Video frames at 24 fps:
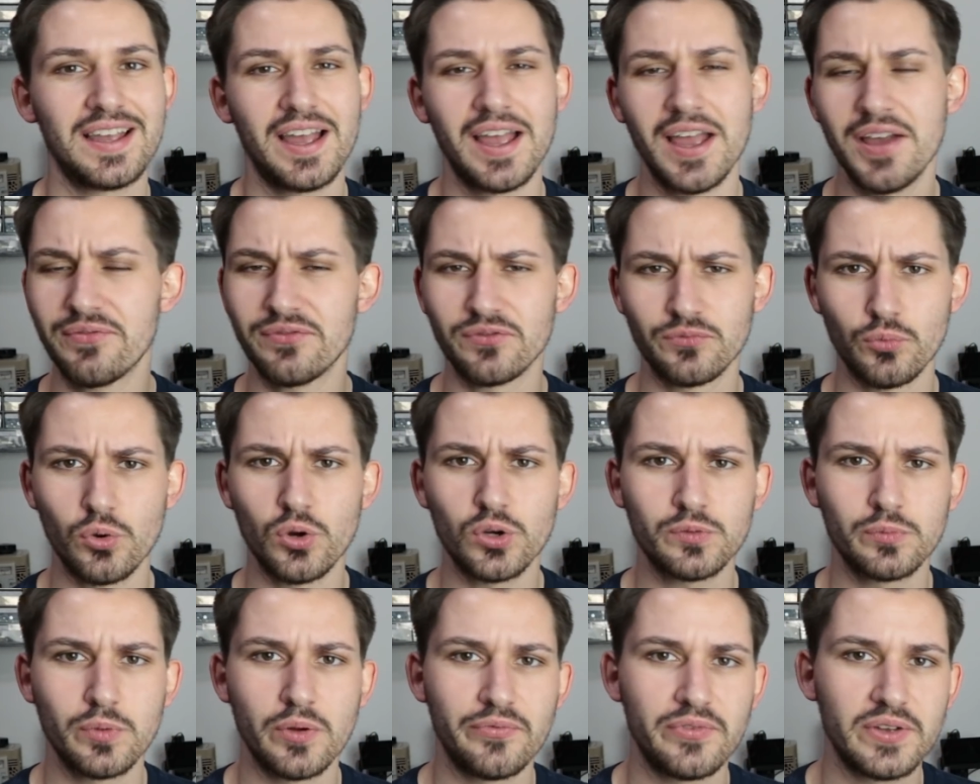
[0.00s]
I haven't
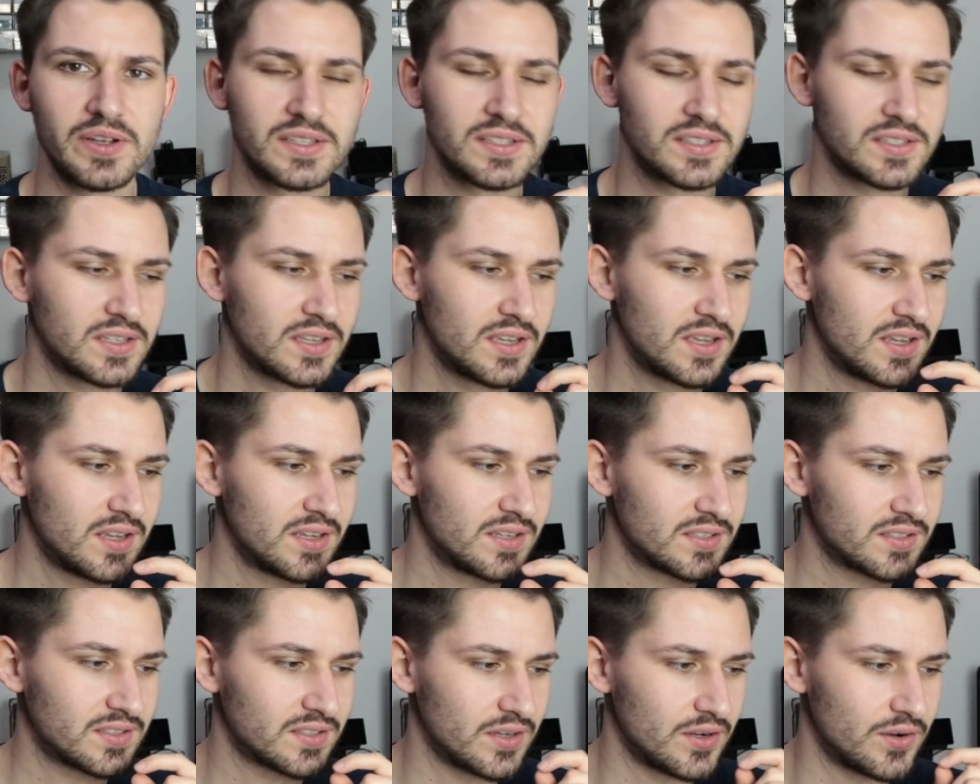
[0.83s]
worked with it,
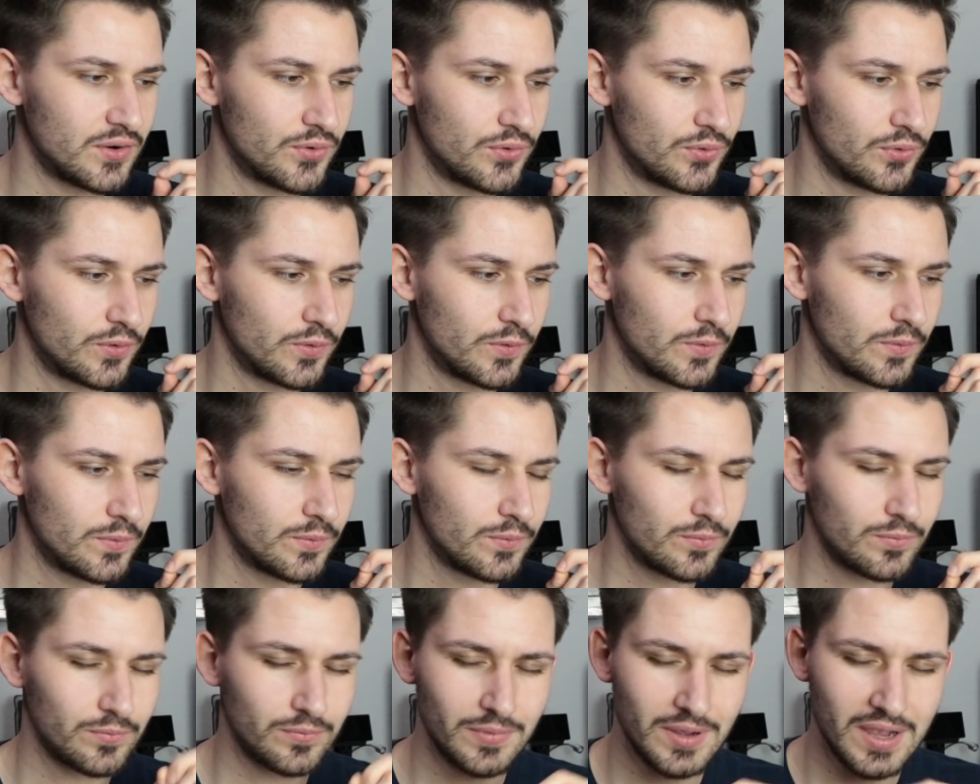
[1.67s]

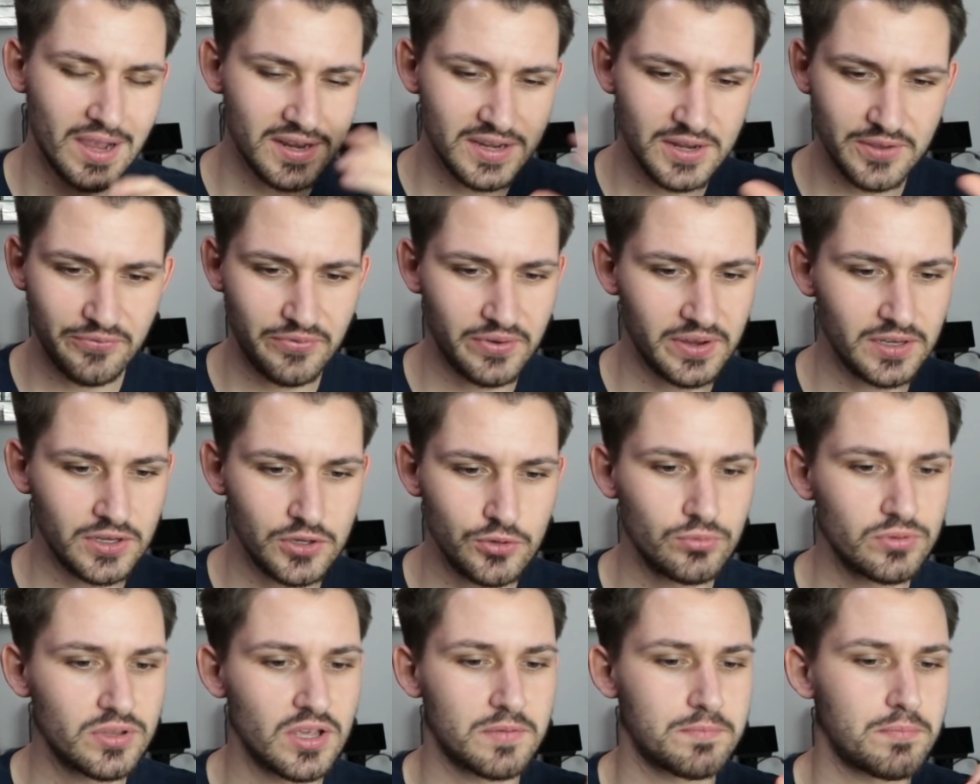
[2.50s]
so anything
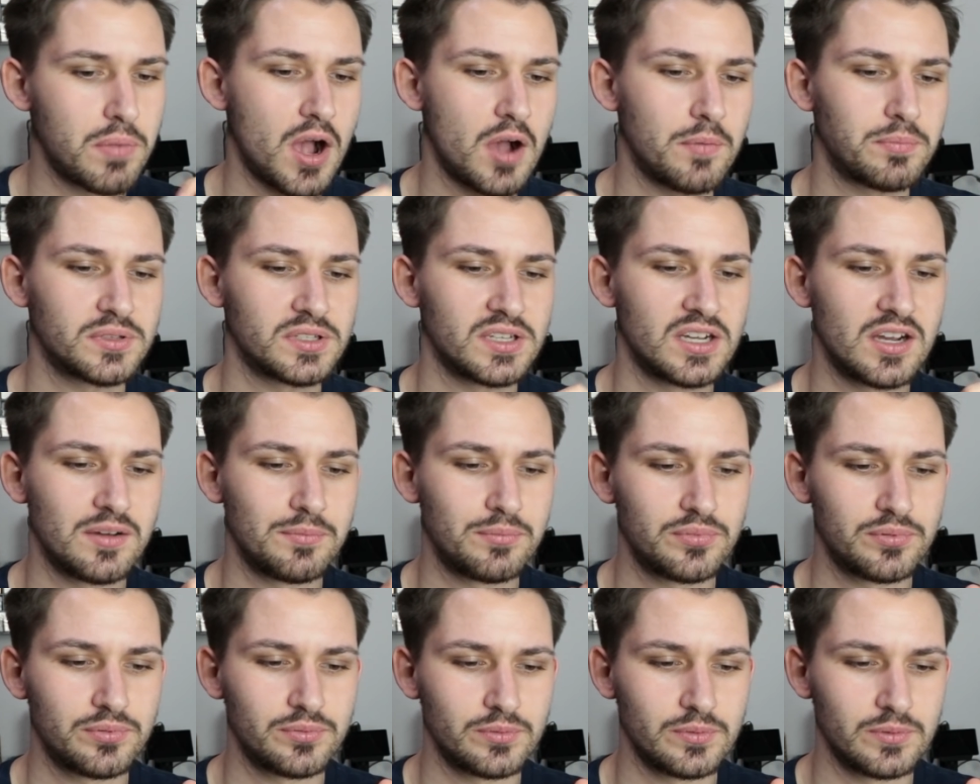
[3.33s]
new that pops
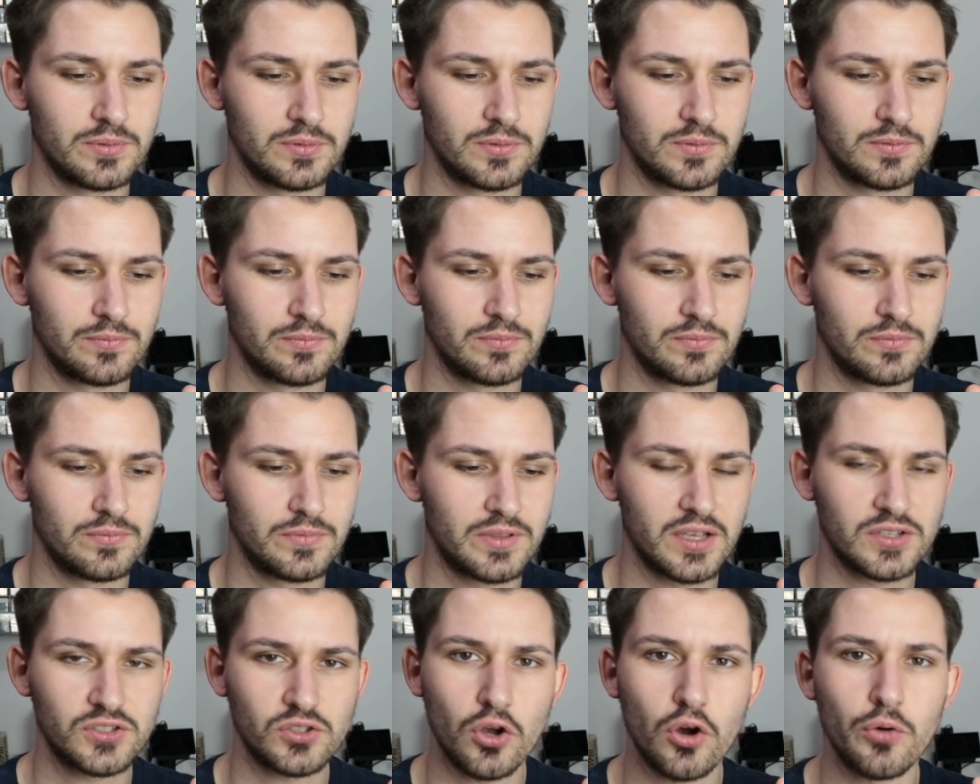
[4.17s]
up,
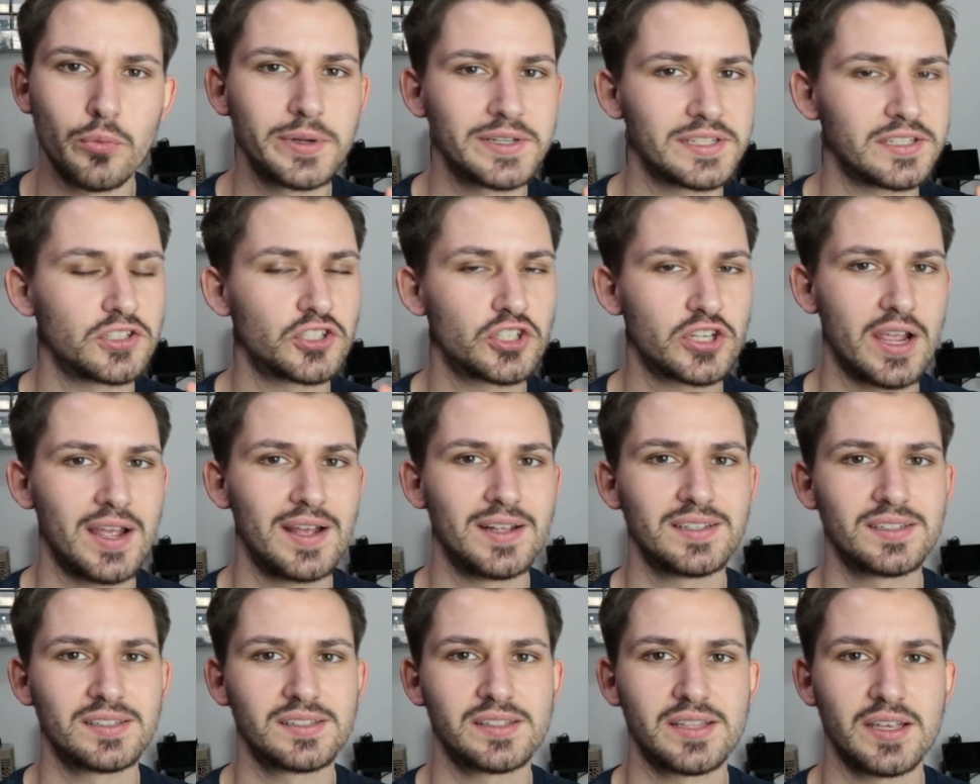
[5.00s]
there's always a
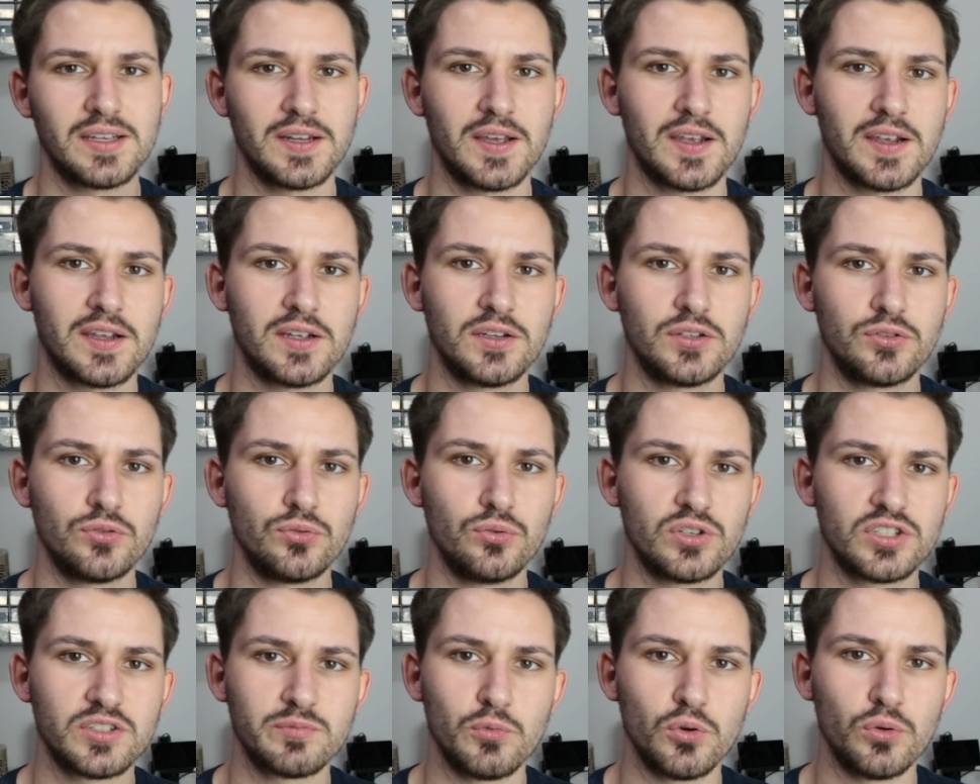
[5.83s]
chance that I can
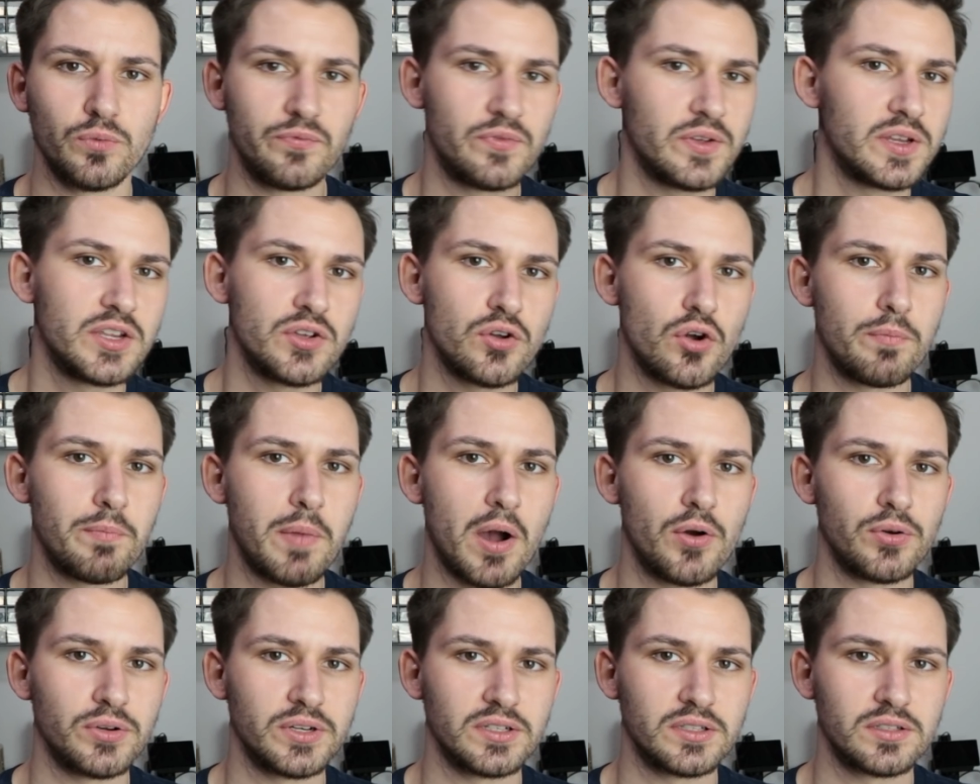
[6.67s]
do a small video
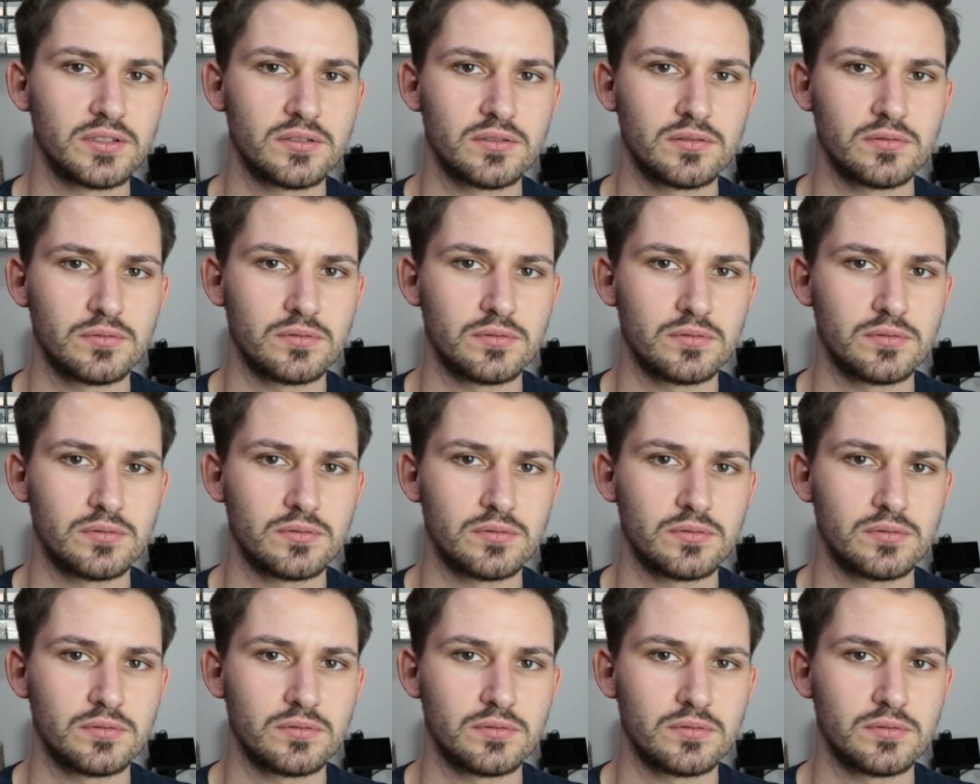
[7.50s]
about it.